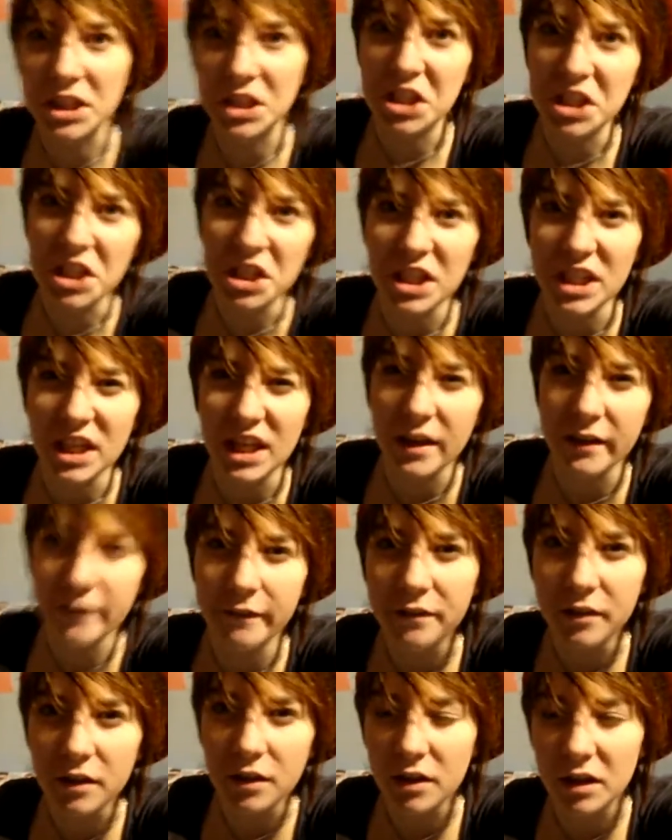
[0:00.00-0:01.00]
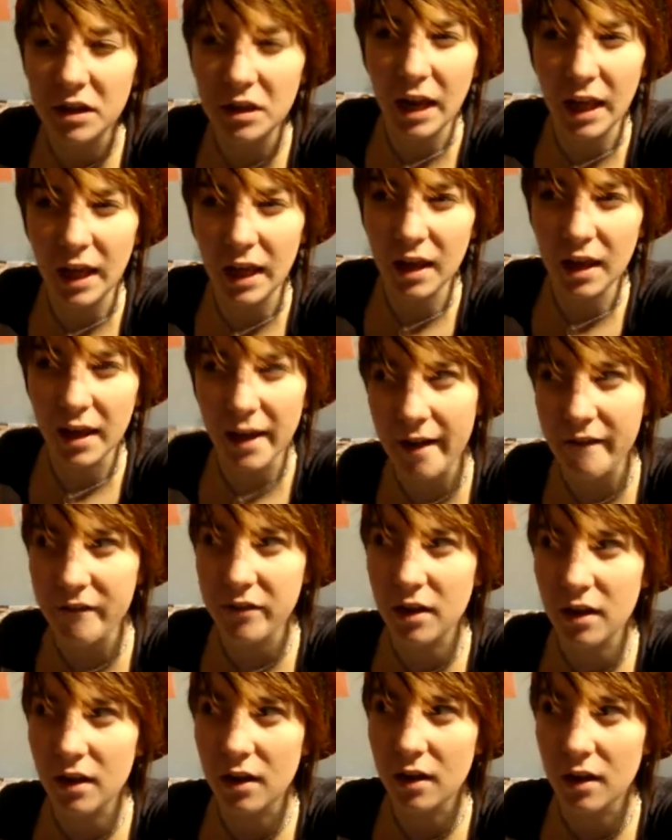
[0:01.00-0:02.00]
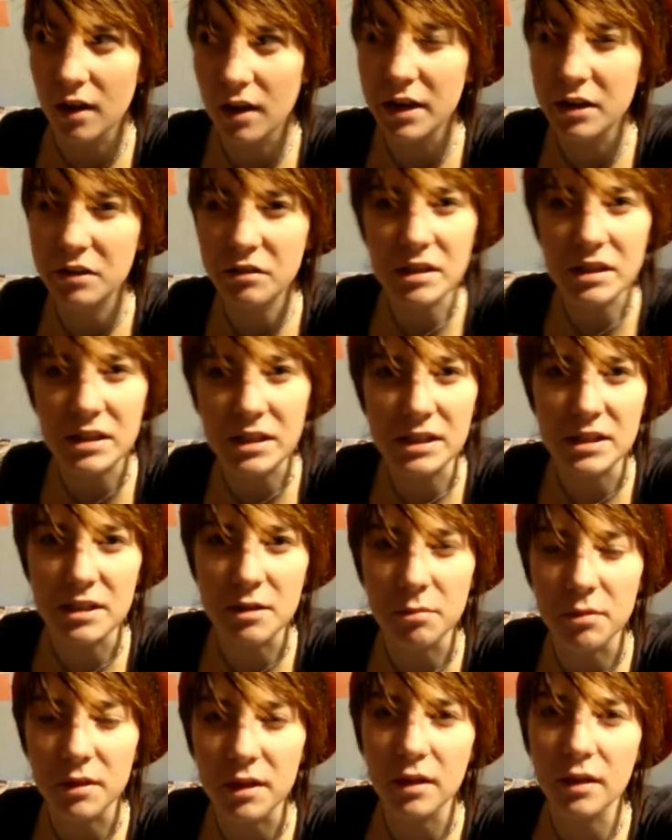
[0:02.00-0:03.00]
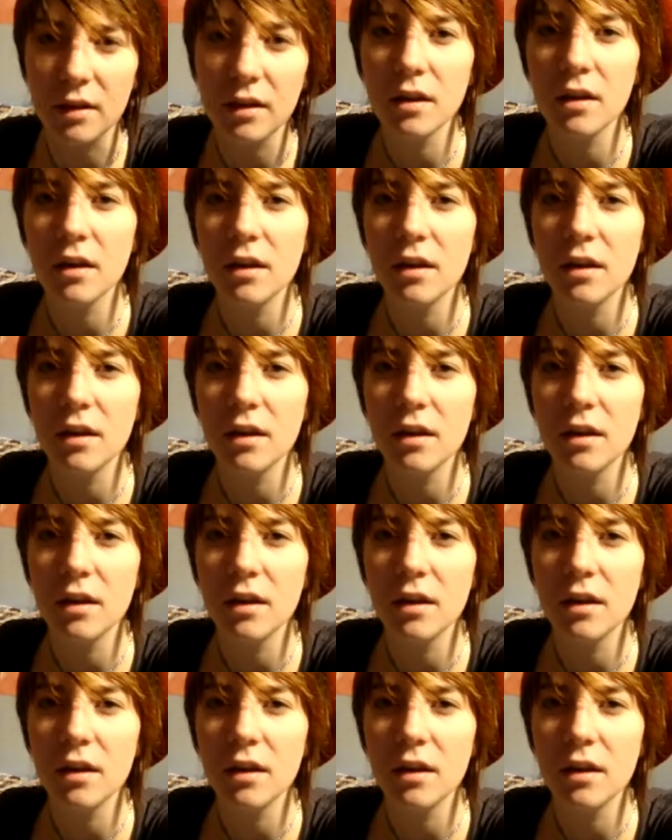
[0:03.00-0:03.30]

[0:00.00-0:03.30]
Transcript: nerdy for, like, having an interest in something.